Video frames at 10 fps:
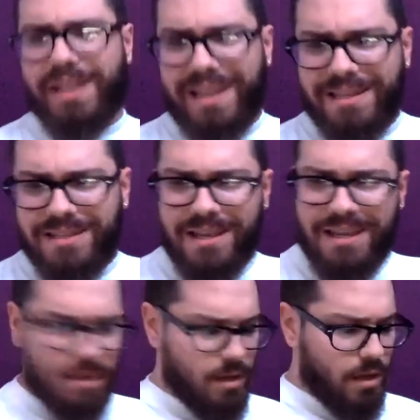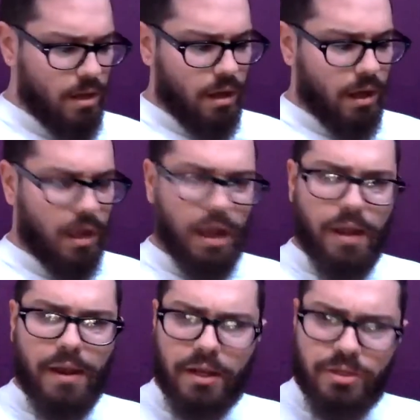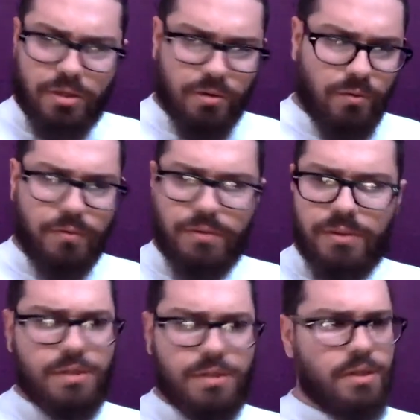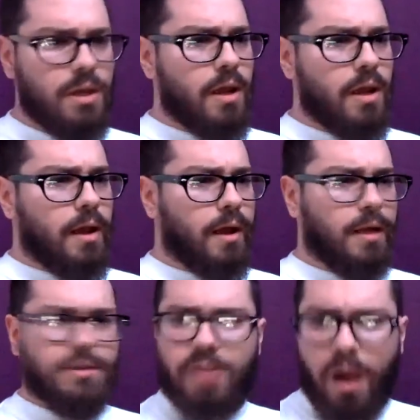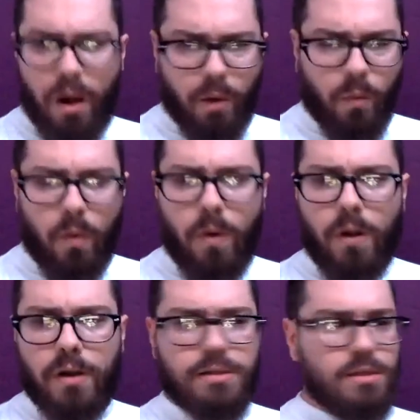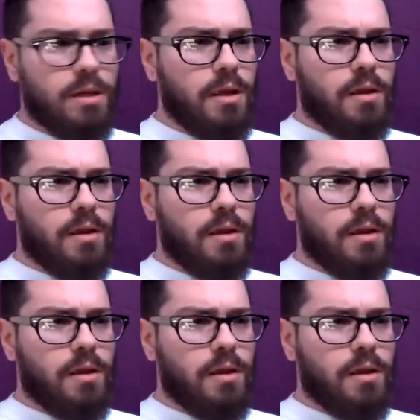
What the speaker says: E.T., Nicktoons, Star Wars.